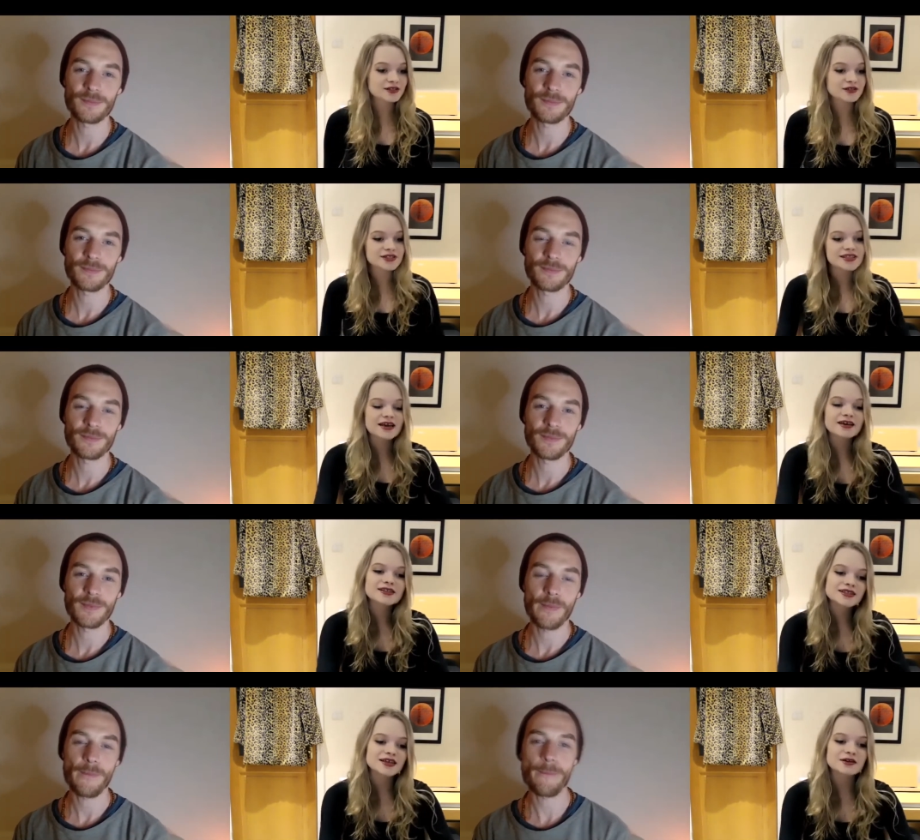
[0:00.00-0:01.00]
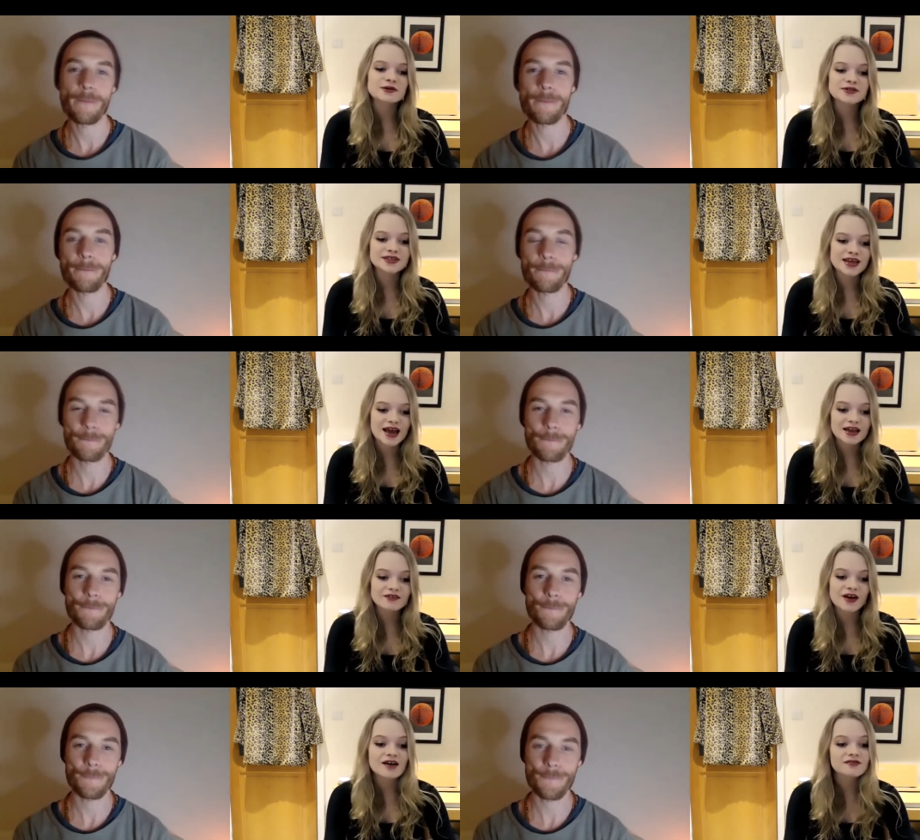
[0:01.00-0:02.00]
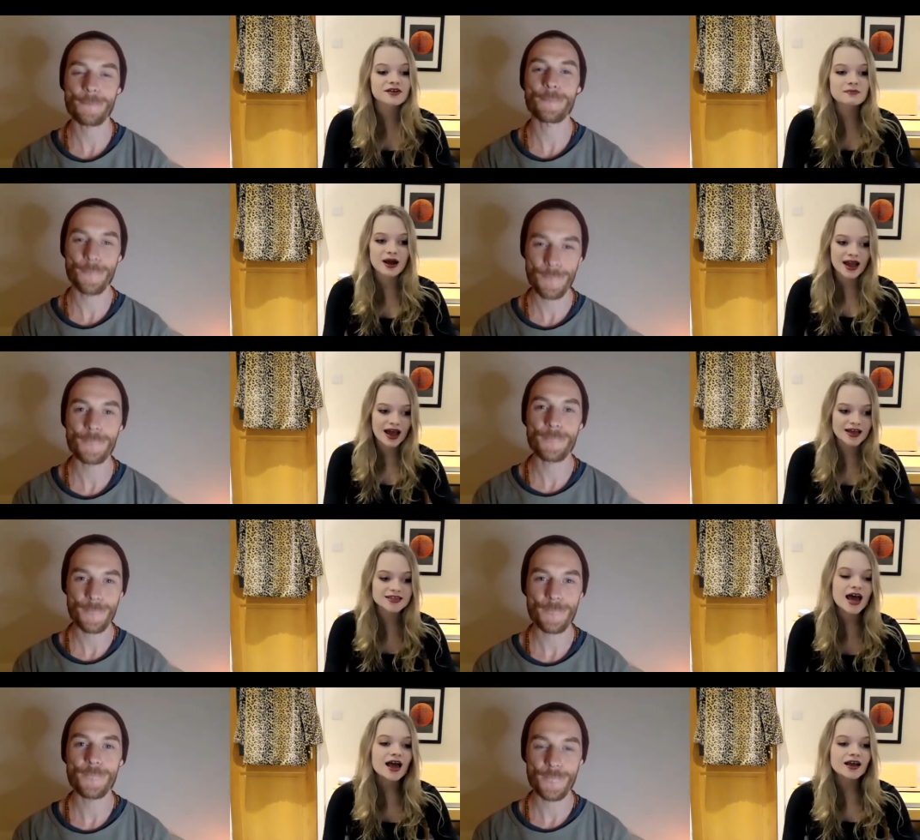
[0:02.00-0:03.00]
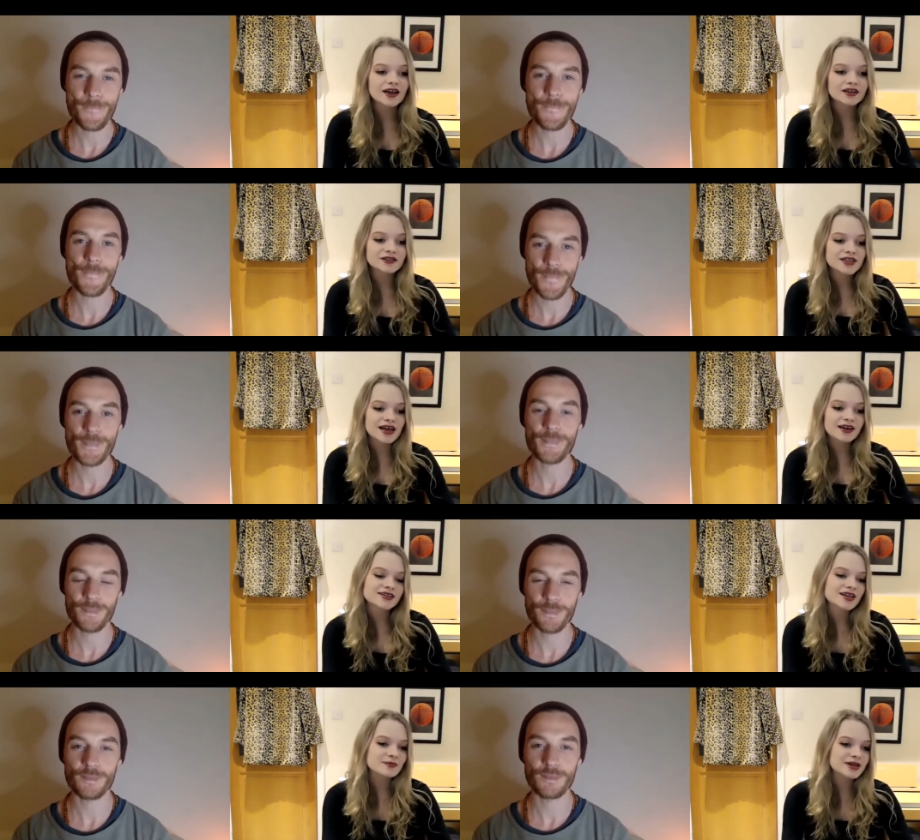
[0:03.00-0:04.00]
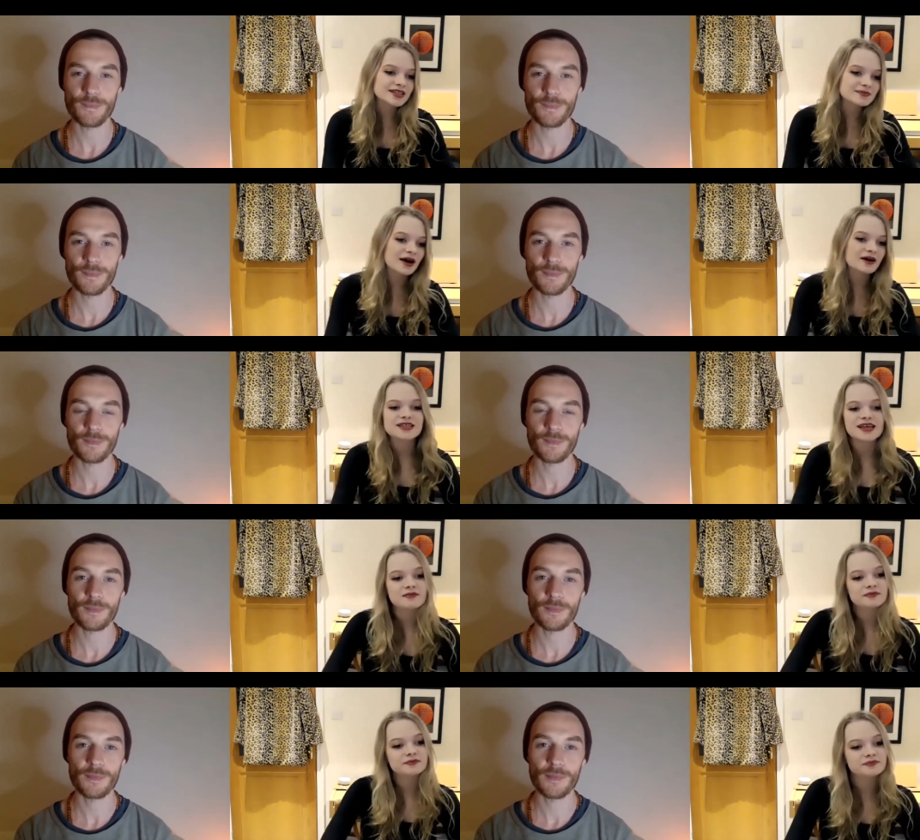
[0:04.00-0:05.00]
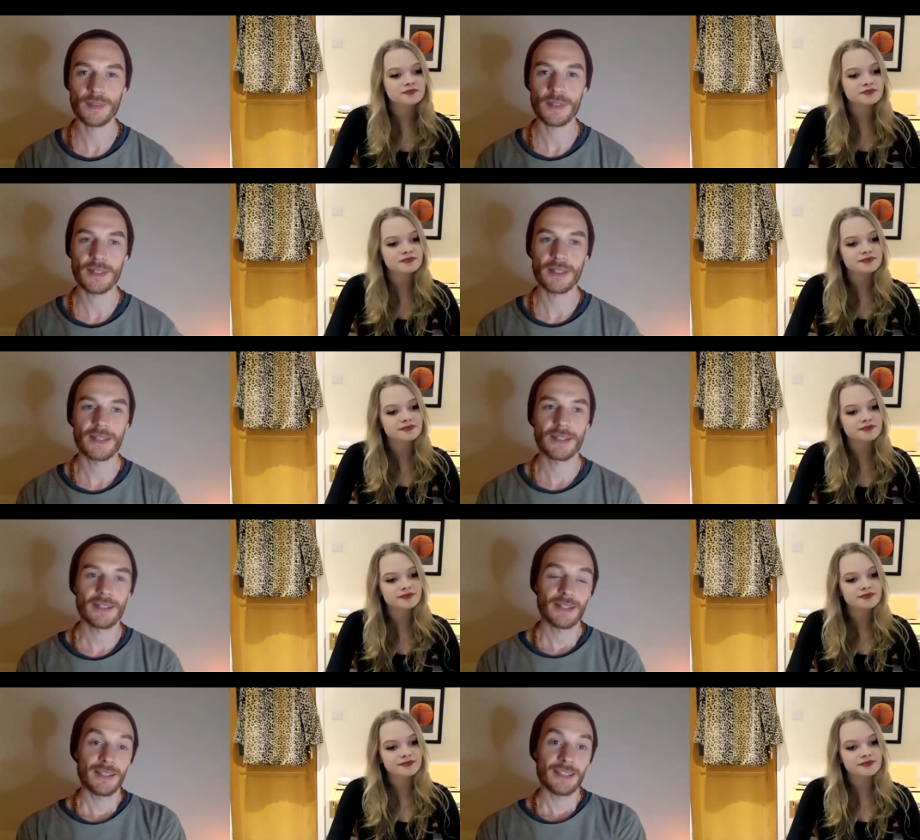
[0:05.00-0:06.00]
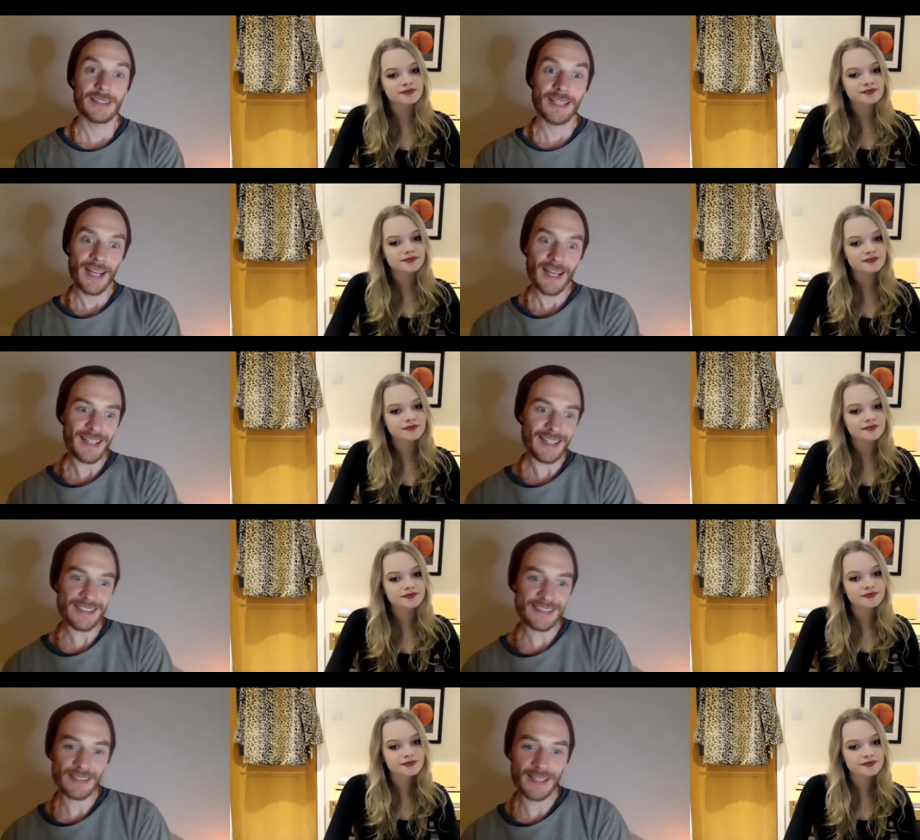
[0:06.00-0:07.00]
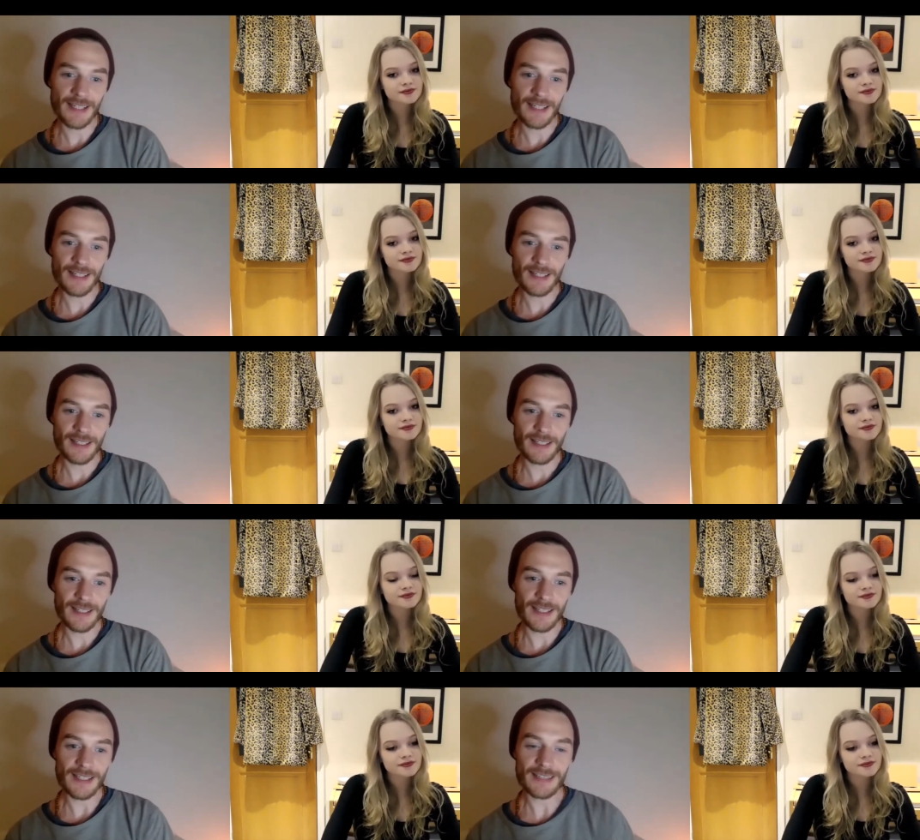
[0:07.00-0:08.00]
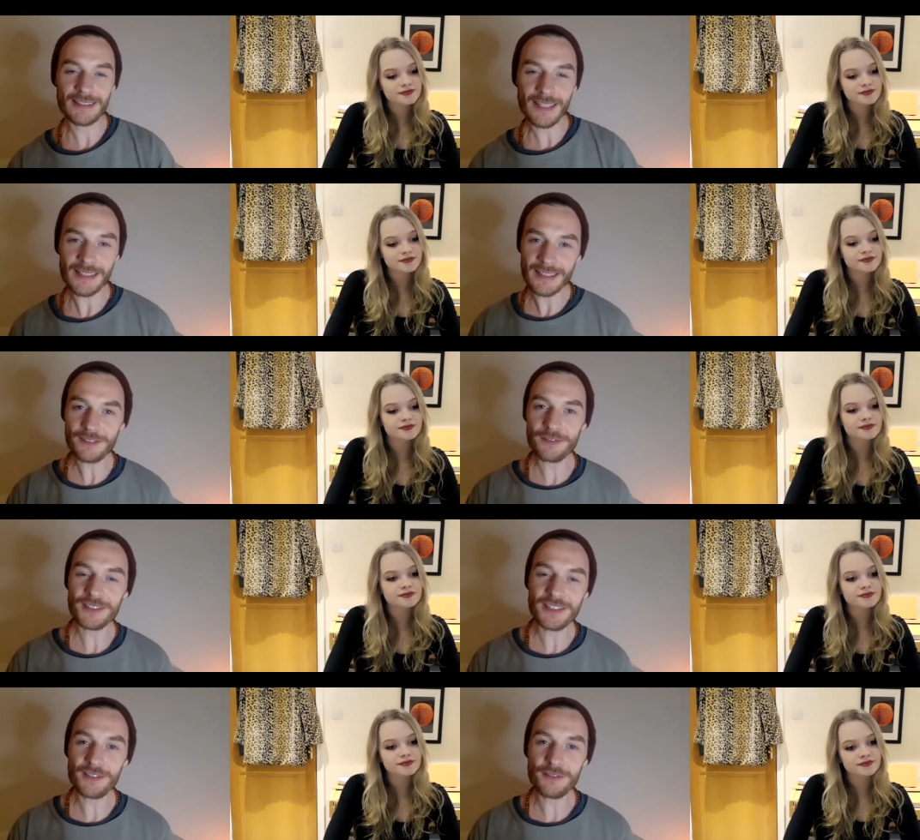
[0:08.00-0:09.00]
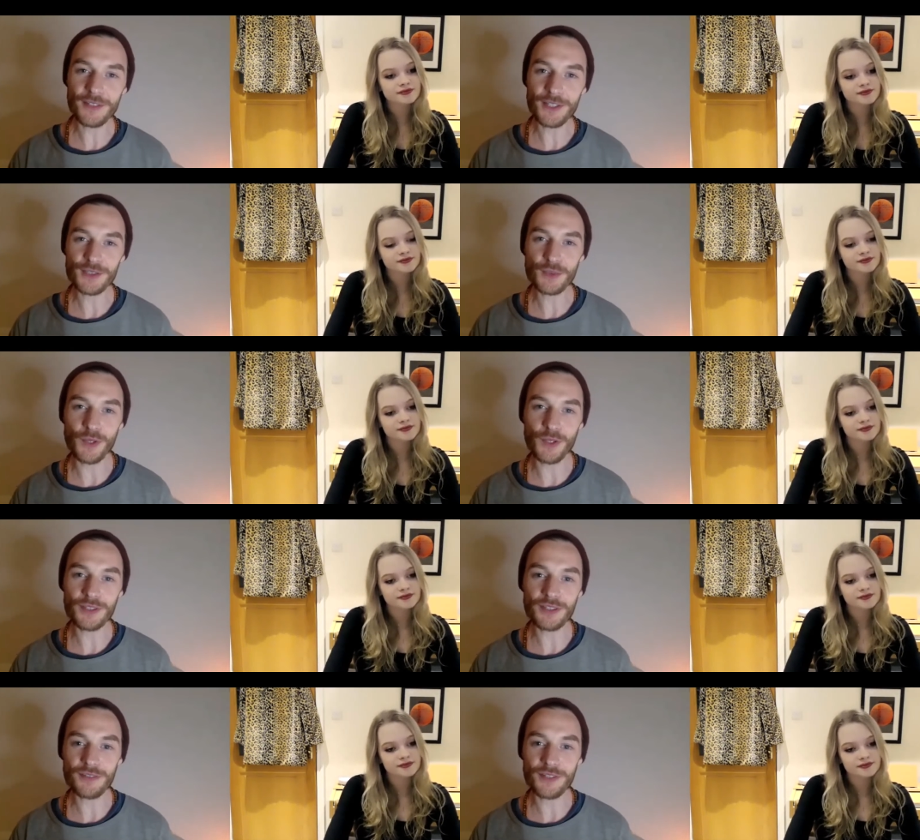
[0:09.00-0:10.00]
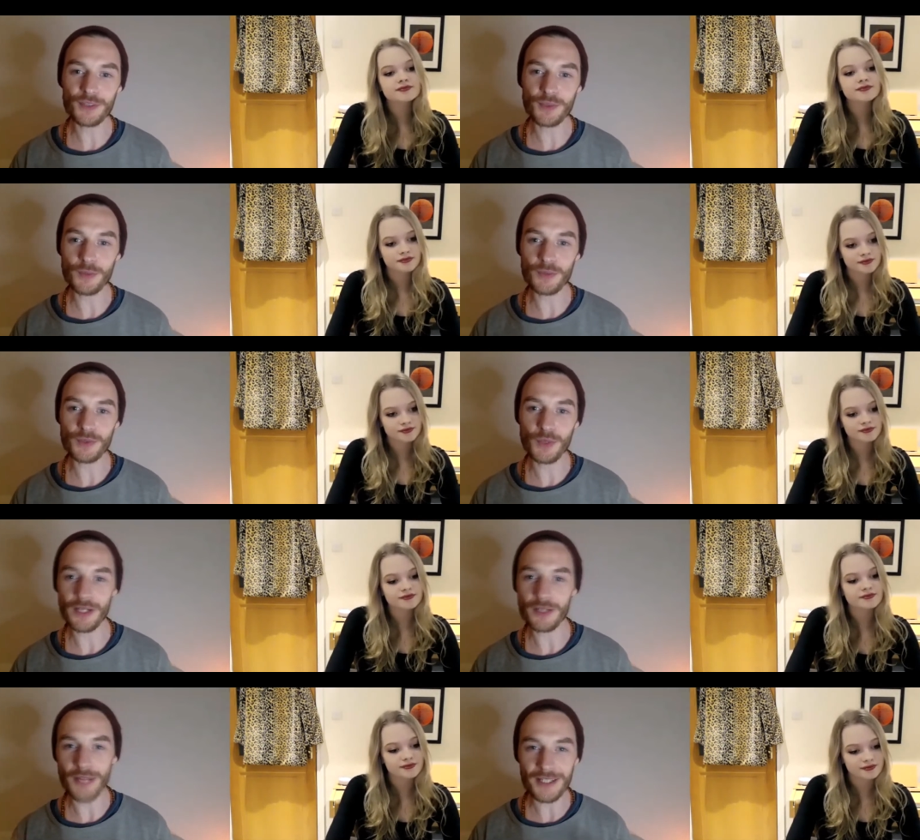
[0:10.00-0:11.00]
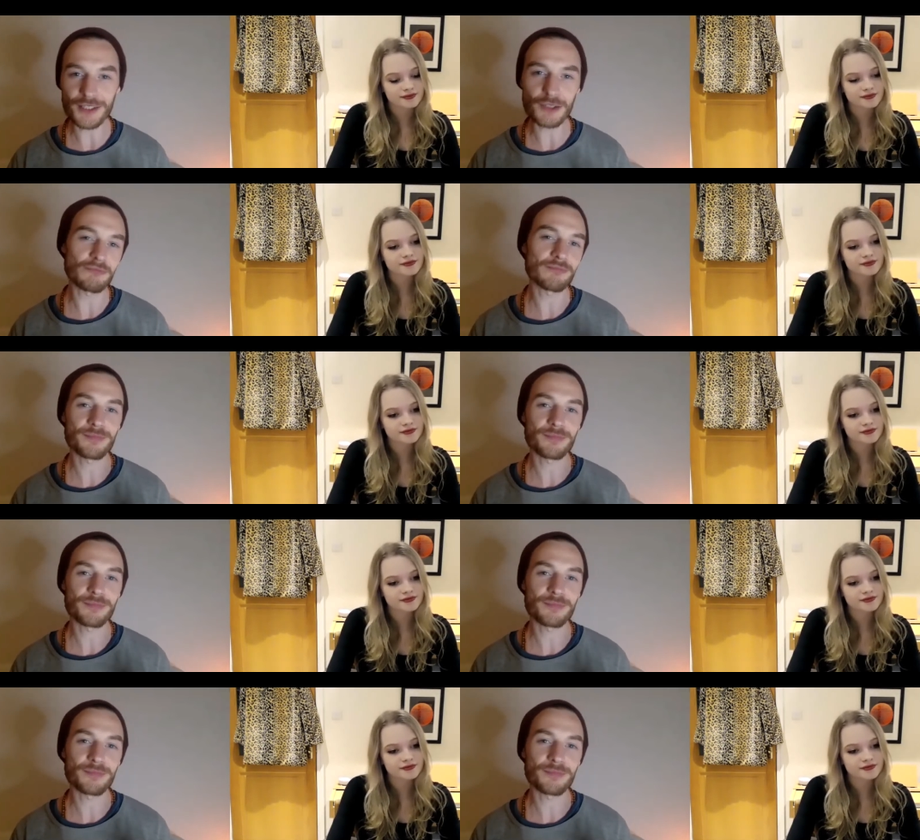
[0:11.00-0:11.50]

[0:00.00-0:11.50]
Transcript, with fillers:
Speaker 1: your second single today, Forever in My Head. Can you tell us a bit about it?
Speaker 2: yeah it's uh, it's slightly different to the first one the first one was quite a random